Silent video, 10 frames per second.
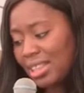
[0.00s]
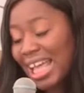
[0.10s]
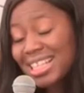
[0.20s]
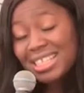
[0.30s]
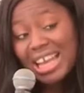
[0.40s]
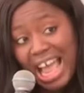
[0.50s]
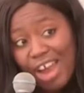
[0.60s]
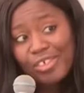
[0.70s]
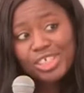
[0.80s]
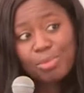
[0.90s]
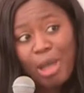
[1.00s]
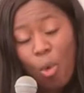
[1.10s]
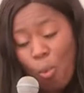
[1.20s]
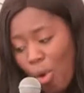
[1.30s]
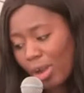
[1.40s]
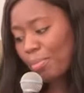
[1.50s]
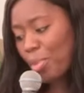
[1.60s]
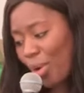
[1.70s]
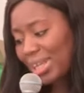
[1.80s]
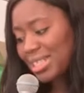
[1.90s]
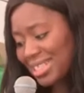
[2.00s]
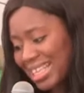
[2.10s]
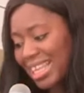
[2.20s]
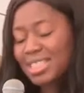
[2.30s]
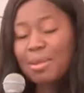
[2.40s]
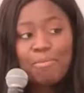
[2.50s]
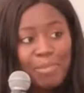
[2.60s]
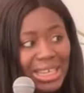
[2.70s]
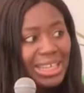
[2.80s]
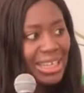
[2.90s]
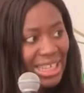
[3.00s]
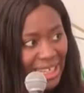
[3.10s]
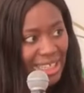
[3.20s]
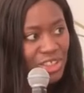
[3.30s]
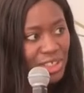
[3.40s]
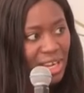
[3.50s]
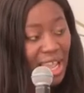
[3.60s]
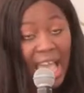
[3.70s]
That's an average of about $1.6 million each.